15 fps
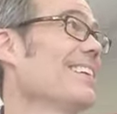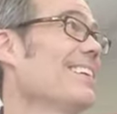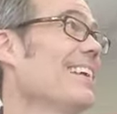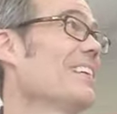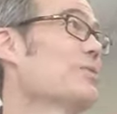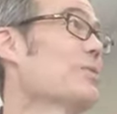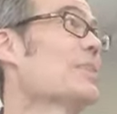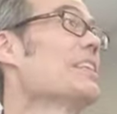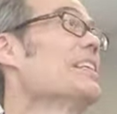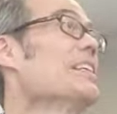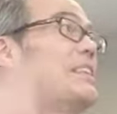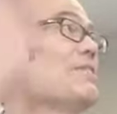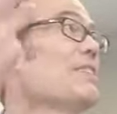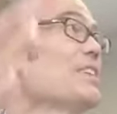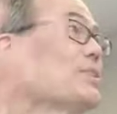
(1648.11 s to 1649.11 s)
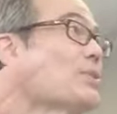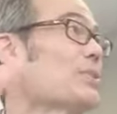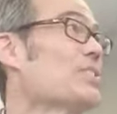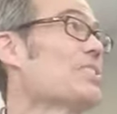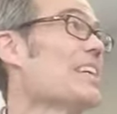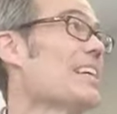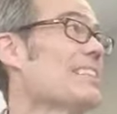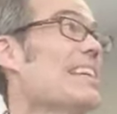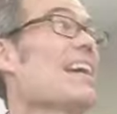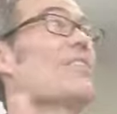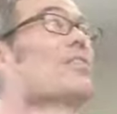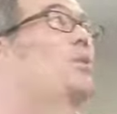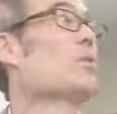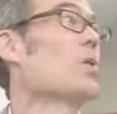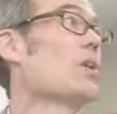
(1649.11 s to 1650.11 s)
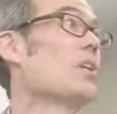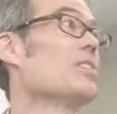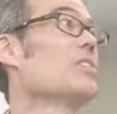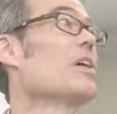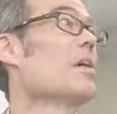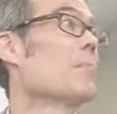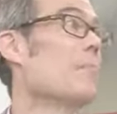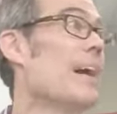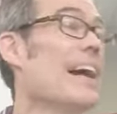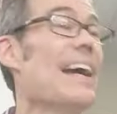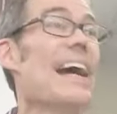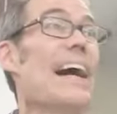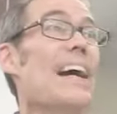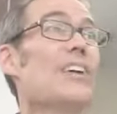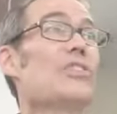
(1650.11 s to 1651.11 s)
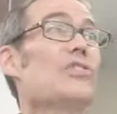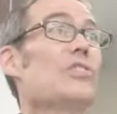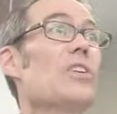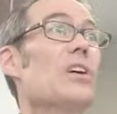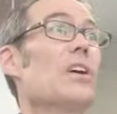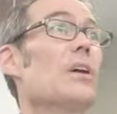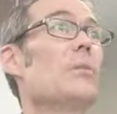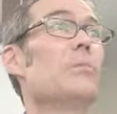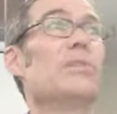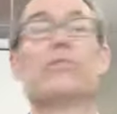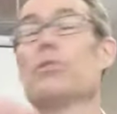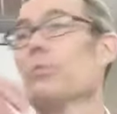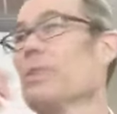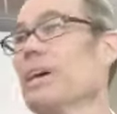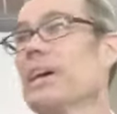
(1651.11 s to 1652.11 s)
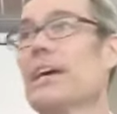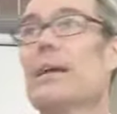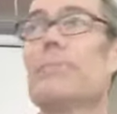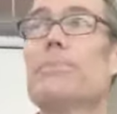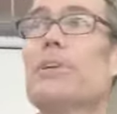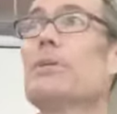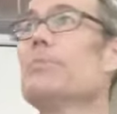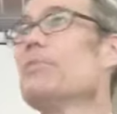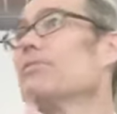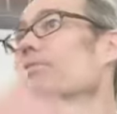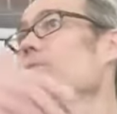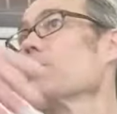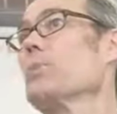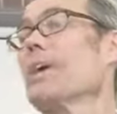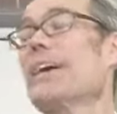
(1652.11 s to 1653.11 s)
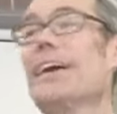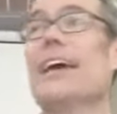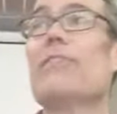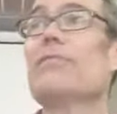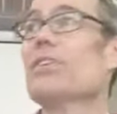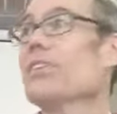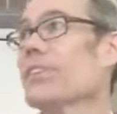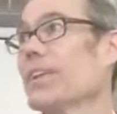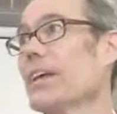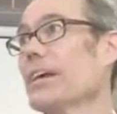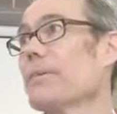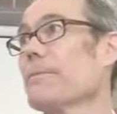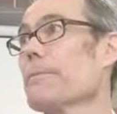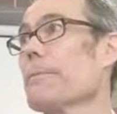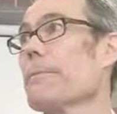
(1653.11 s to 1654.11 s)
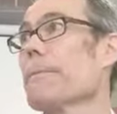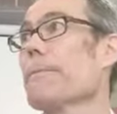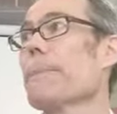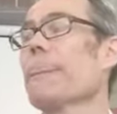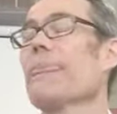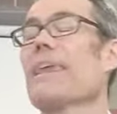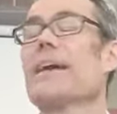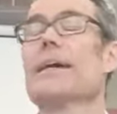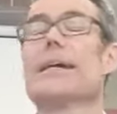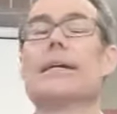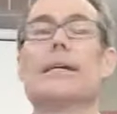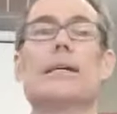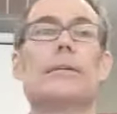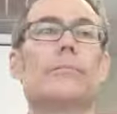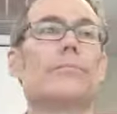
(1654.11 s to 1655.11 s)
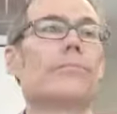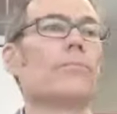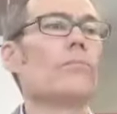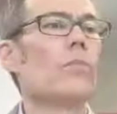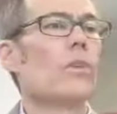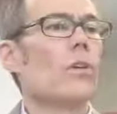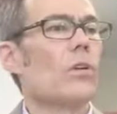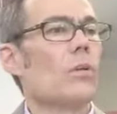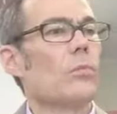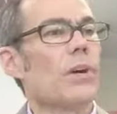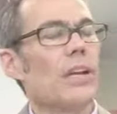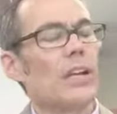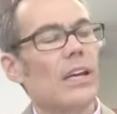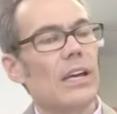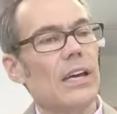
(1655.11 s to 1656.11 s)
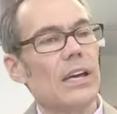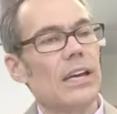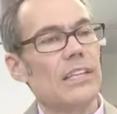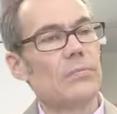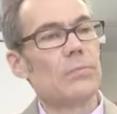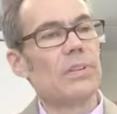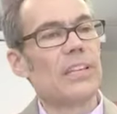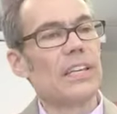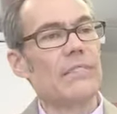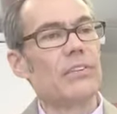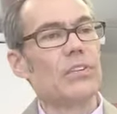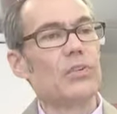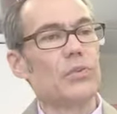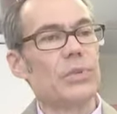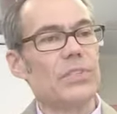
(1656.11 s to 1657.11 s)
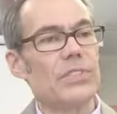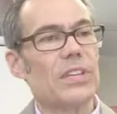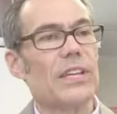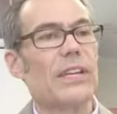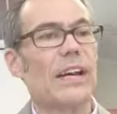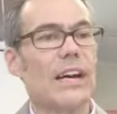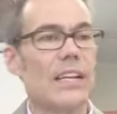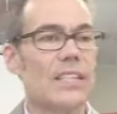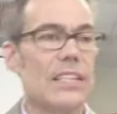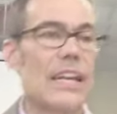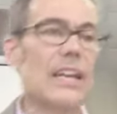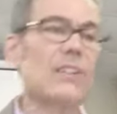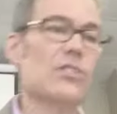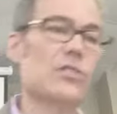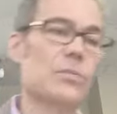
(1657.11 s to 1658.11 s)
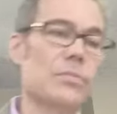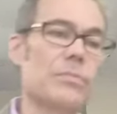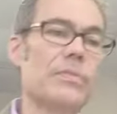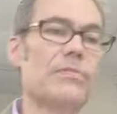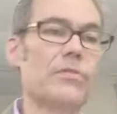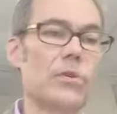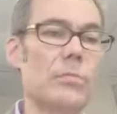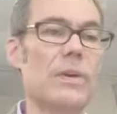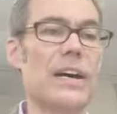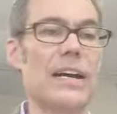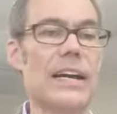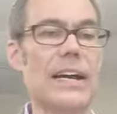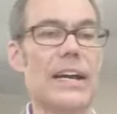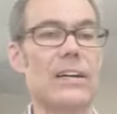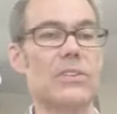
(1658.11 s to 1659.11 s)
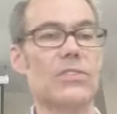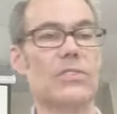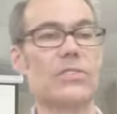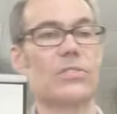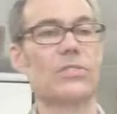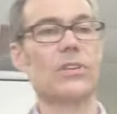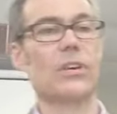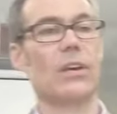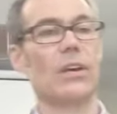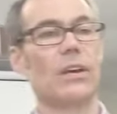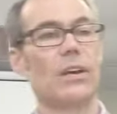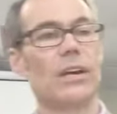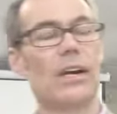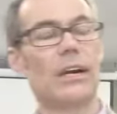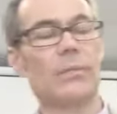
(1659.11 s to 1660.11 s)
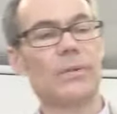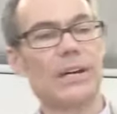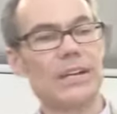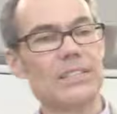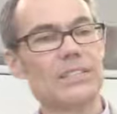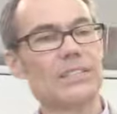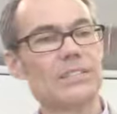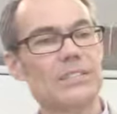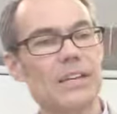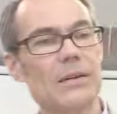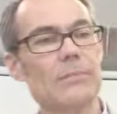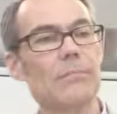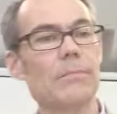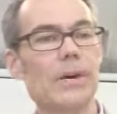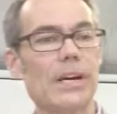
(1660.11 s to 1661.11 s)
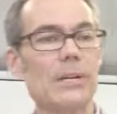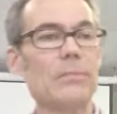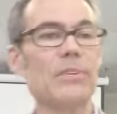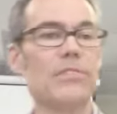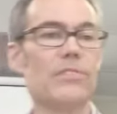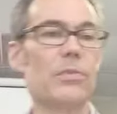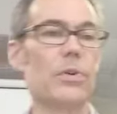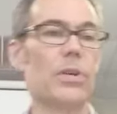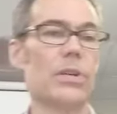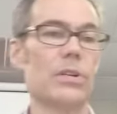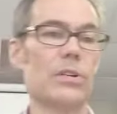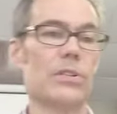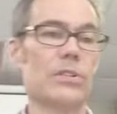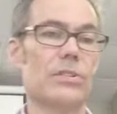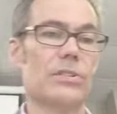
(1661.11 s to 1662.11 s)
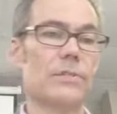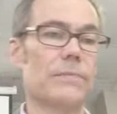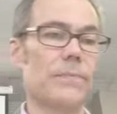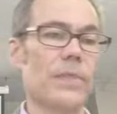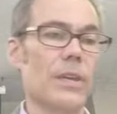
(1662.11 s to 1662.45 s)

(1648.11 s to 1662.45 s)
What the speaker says: That's what the individual says out in the world. My house before my company, before my everything. But as believers, we say God's house before my house. God says, yep, mine before yours.